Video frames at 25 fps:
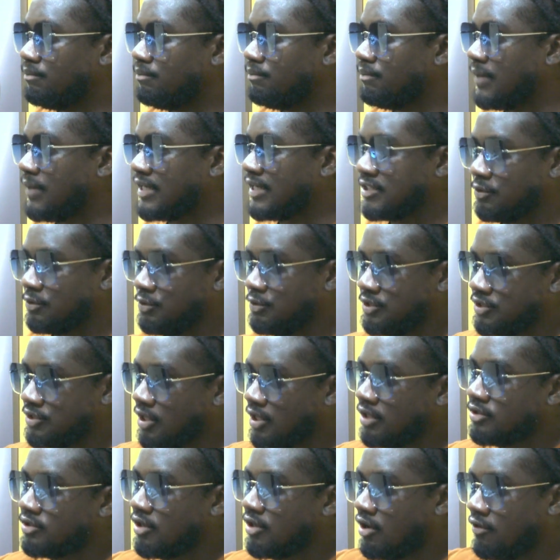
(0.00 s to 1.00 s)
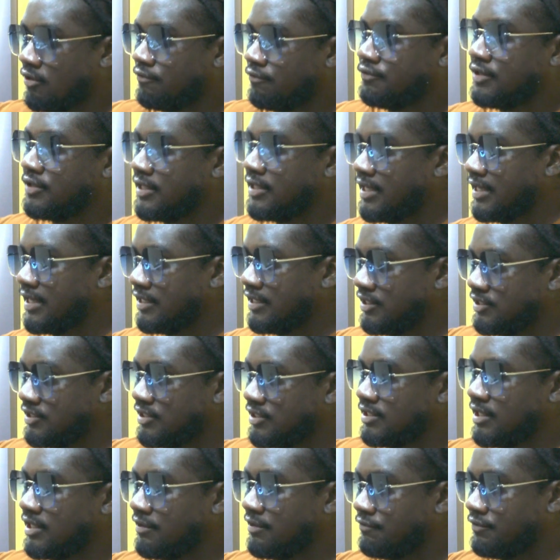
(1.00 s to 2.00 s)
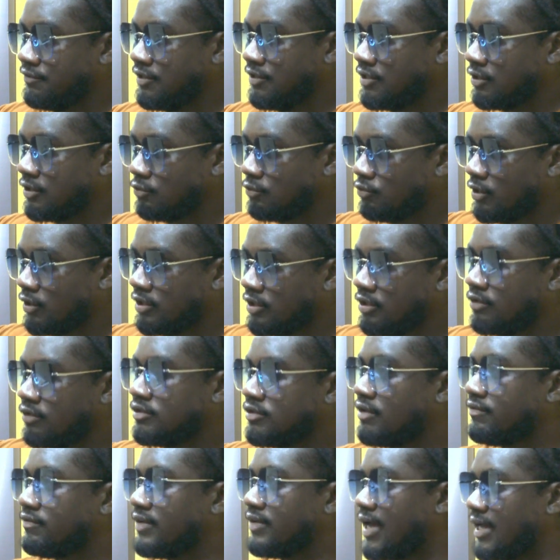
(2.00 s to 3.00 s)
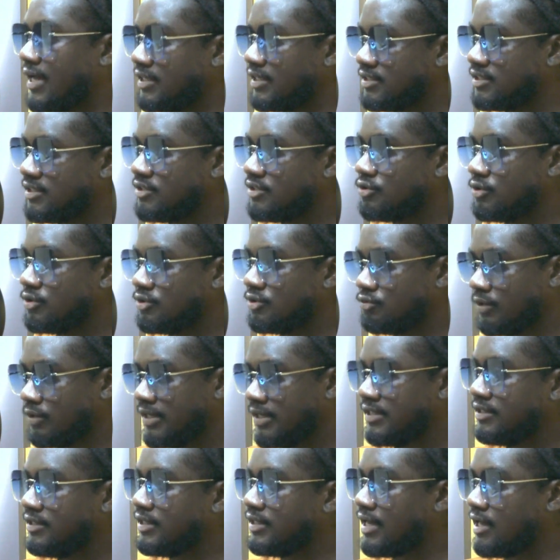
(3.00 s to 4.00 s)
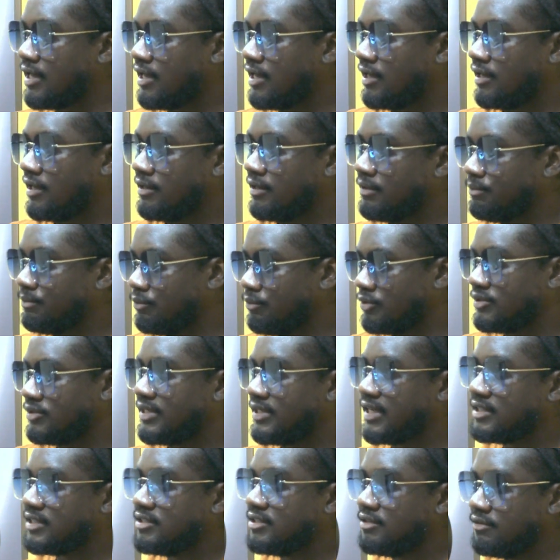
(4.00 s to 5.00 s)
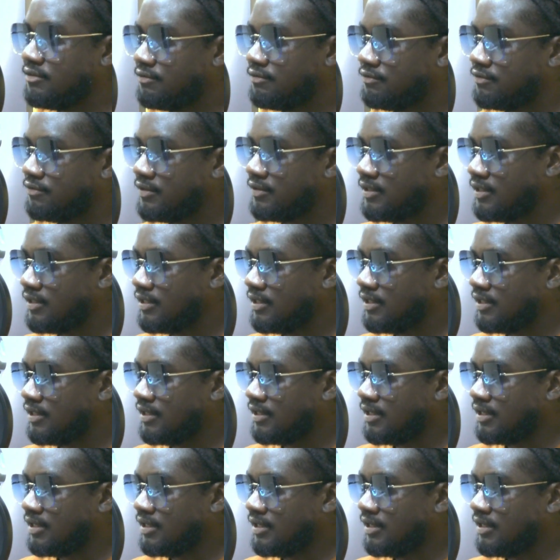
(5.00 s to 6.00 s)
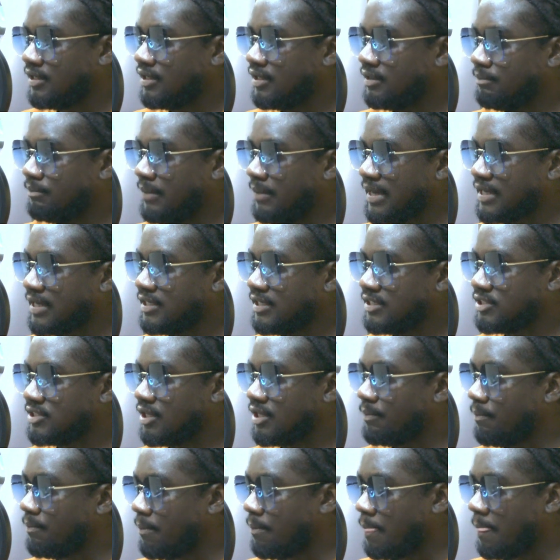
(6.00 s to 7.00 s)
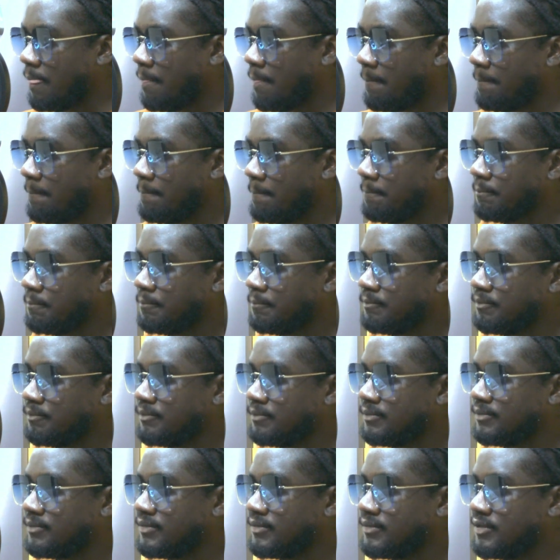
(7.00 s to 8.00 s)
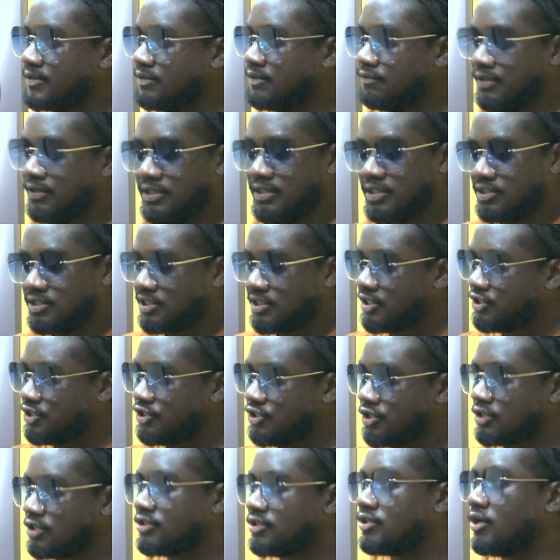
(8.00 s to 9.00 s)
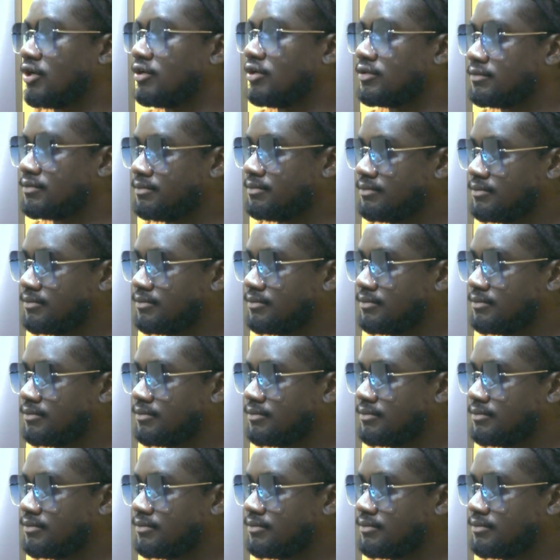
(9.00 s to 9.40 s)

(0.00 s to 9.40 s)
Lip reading: as a result of the vehicle running out of gas. So it's really a protective mechanism. The vehicle just shut down.